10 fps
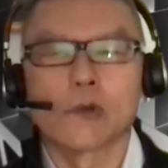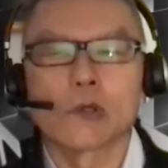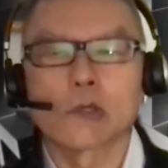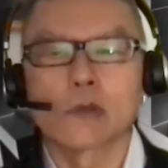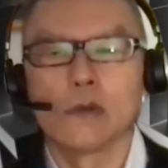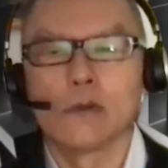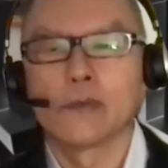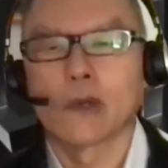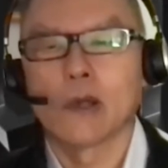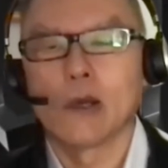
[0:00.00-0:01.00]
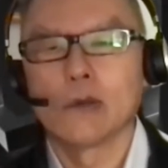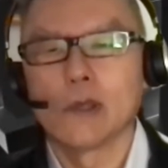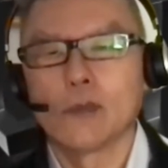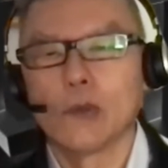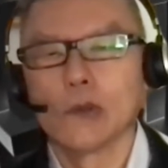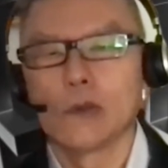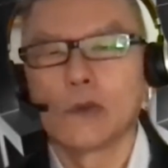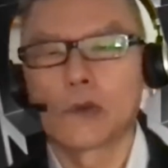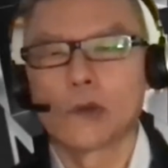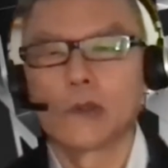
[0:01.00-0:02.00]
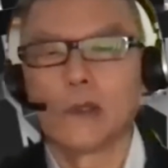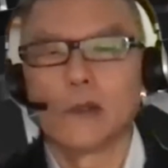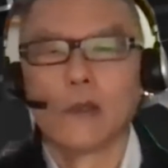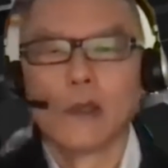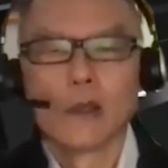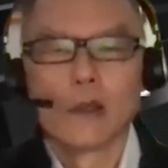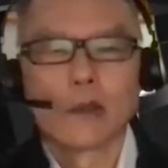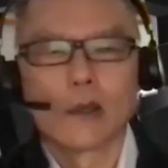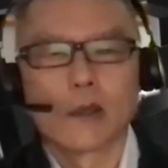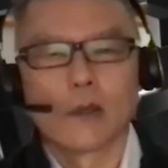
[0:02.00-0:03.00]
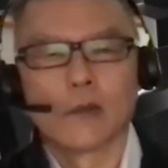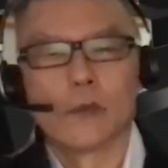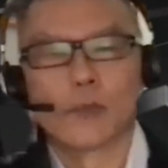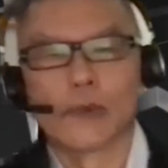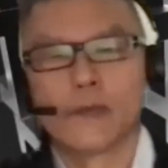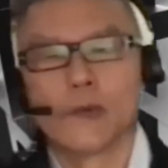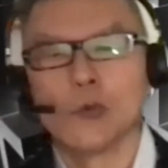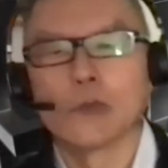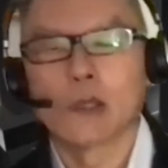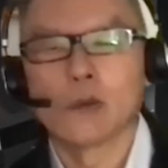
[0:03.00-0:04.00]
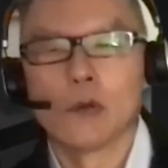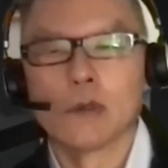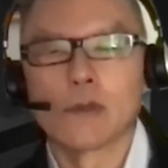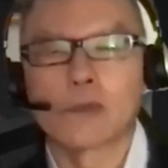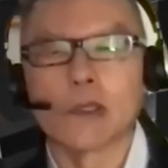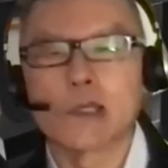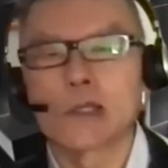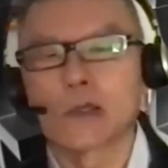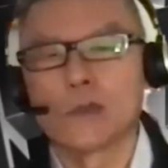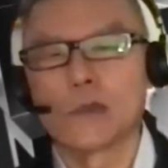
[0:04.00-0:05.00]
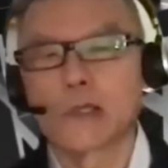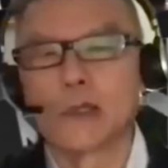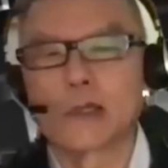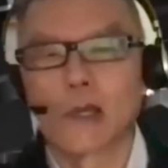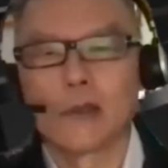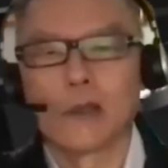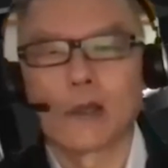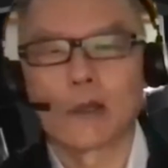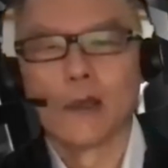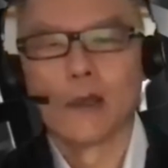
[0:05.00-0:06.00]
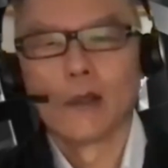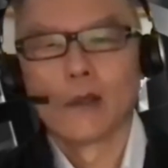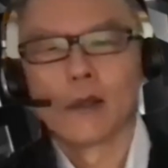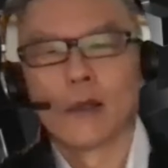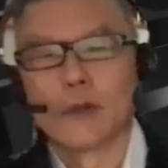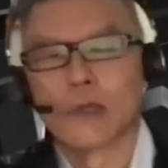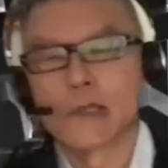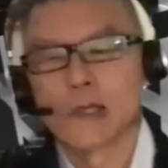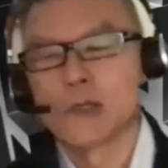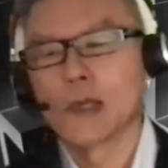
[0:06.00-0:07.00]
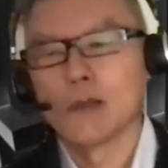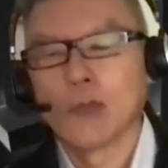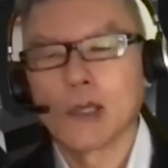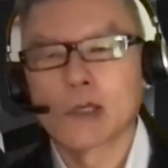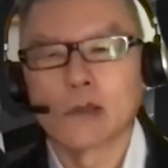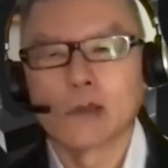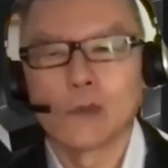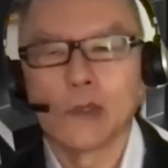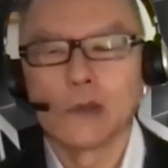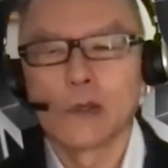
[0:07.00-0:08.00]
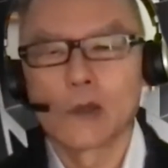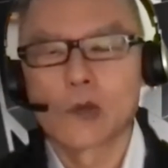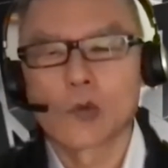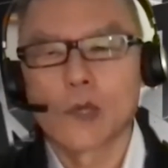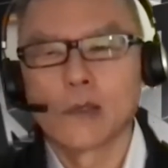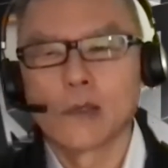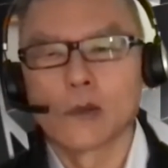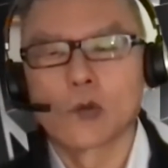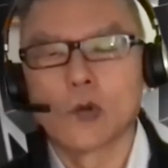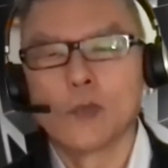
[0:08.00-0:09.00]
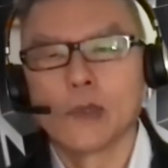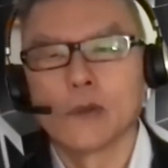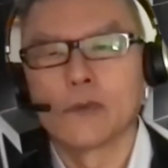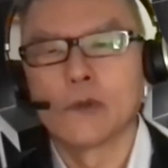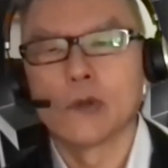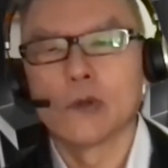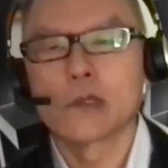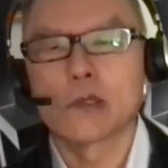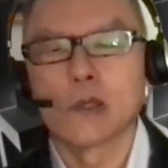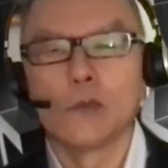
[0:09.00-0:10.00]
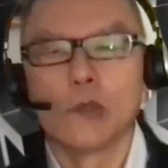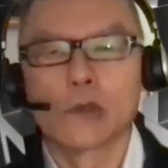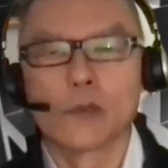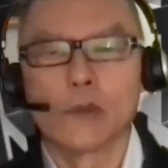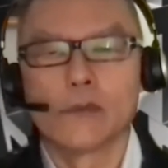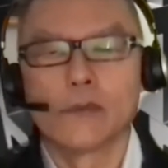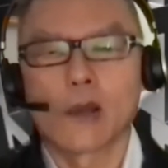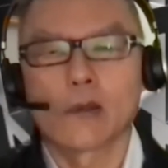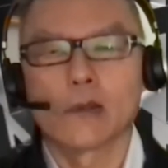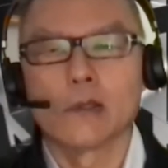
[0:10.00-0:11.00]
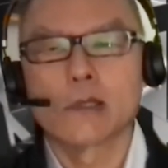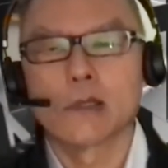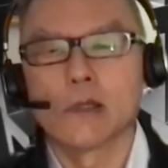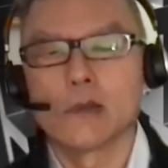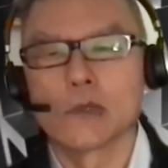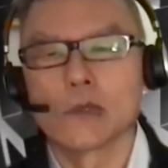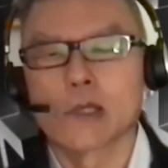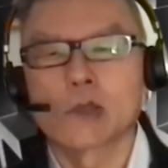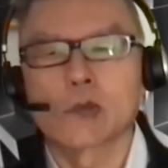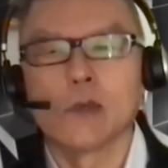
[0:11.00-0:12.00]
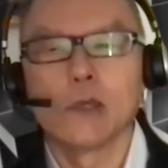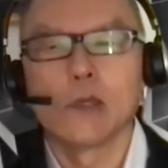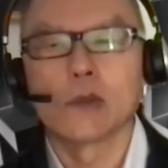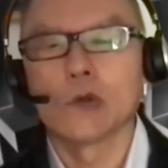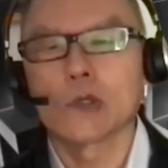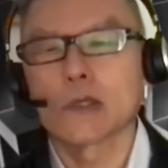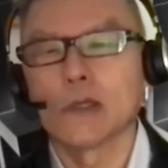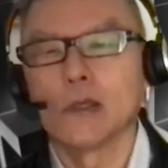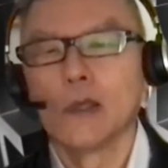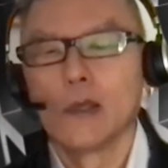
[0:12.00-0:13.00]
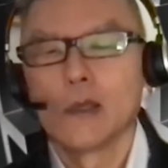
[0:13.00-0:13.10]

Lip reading: version of how the Apollo 13 performed and all the different systems inside there. Because as you can imagine, I mean, creating a copy of those in multiple variants, it was extremely costly